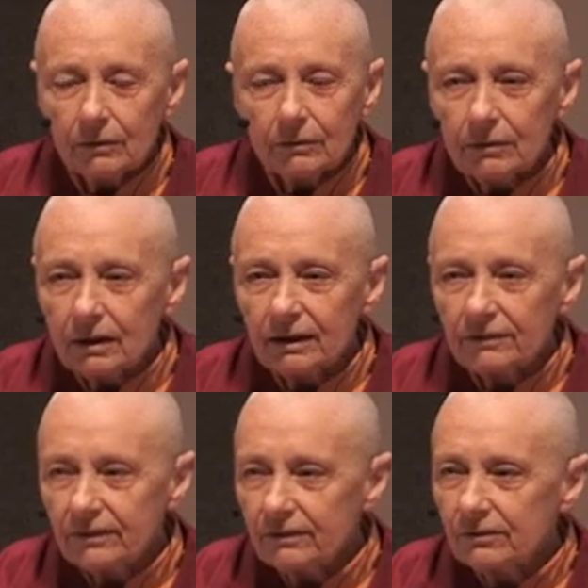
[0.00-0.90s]
all our
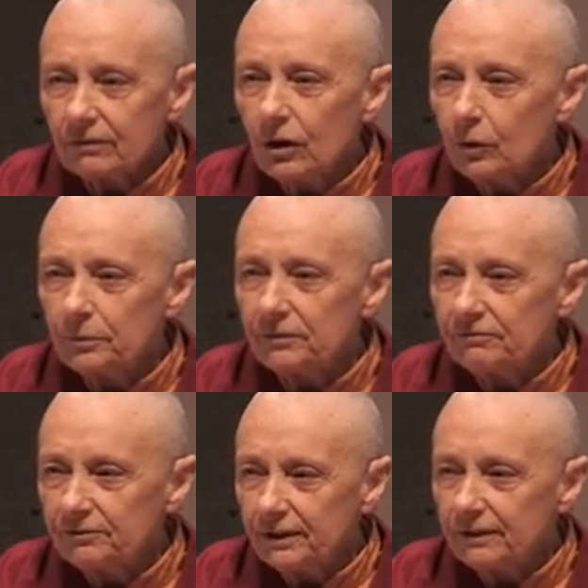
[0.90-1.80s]
sense of hopes and
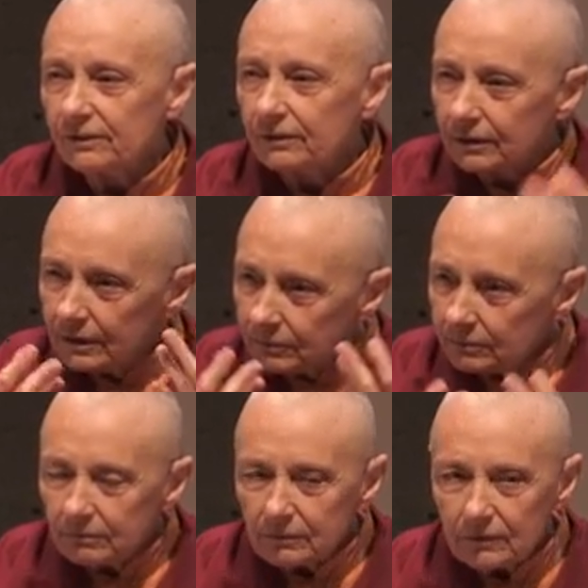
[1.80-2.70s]
fears
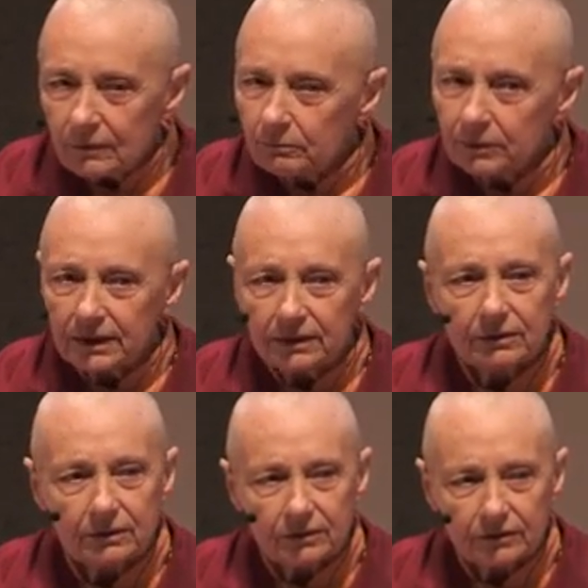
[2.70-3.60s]
begin
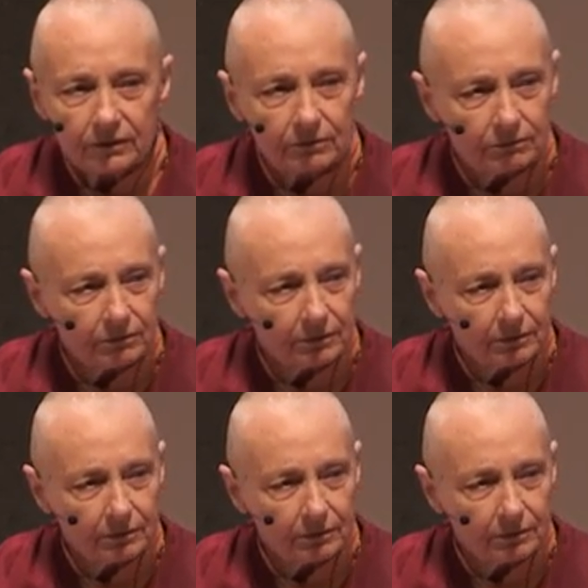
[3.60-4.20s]
to dissolve.